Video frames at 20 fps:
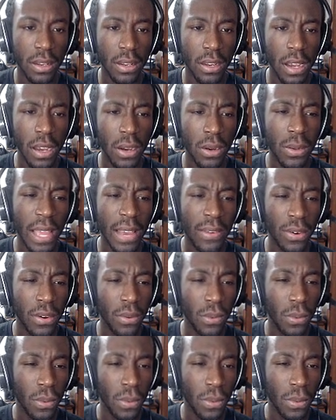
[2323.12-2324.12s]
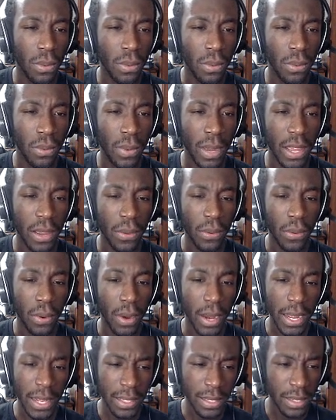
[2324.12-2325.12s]
No, you have a... Wait,
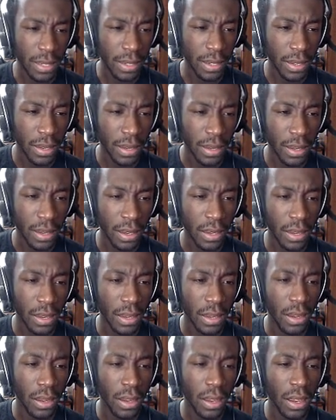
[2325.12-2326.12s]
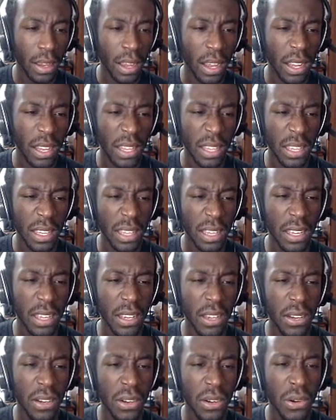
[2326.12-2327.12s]
what?
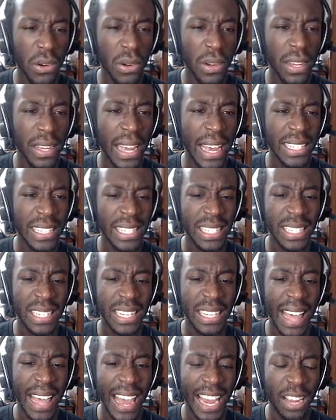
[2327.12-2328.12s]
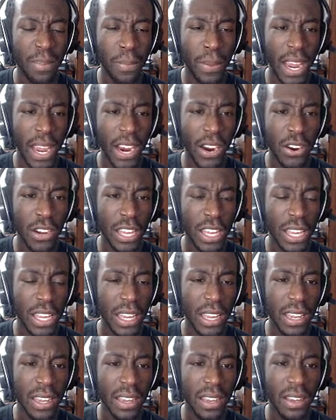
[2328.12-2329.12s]
Ew, it has a Salak
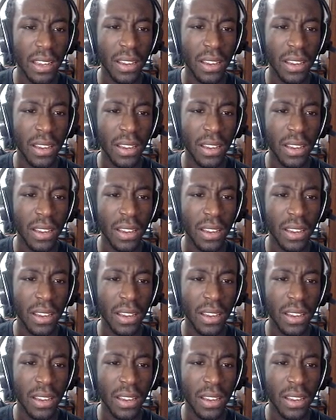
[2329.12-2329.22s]
Berry.